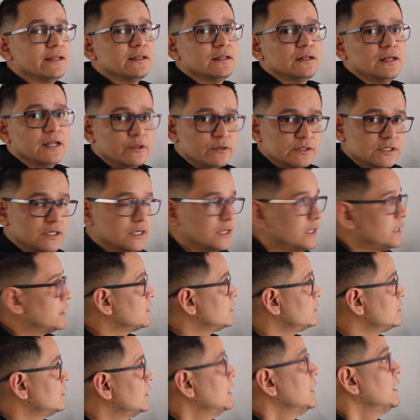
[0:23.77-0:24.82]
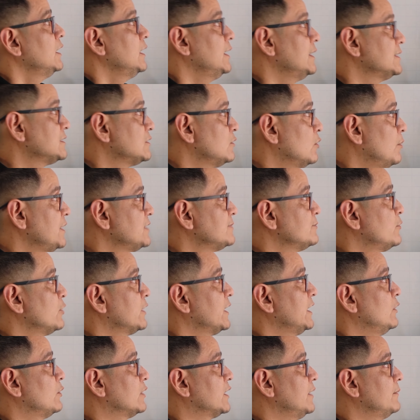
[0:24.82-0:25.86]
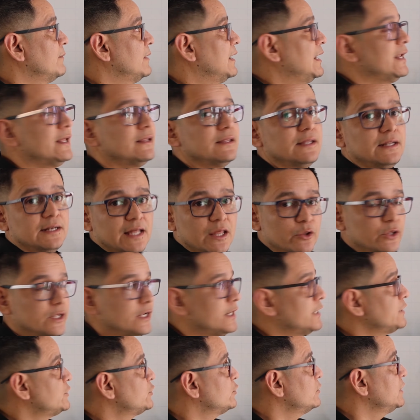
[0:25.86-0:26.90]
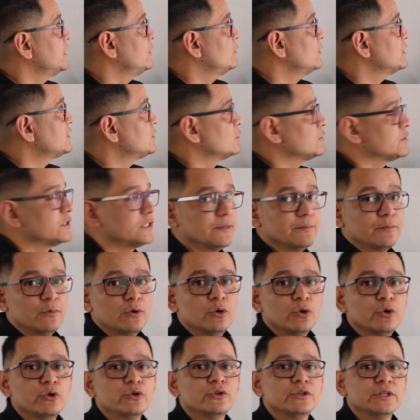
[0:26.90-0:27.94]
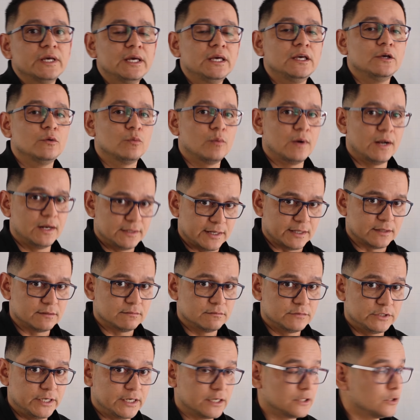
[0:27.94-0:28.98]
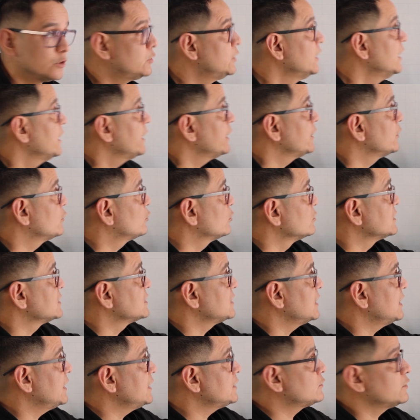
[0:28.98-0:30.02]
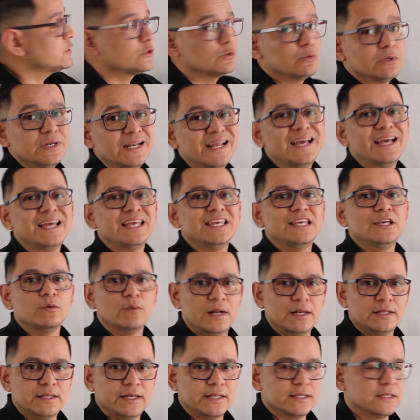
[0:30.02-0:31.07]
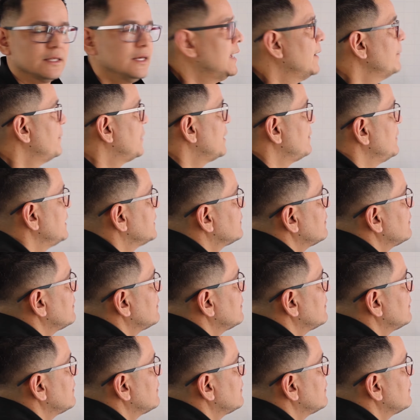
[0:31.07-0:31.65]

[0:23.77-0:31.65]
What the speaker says: side is the same as the value of the right side of our equality symbol. Right? So is this an equality? Let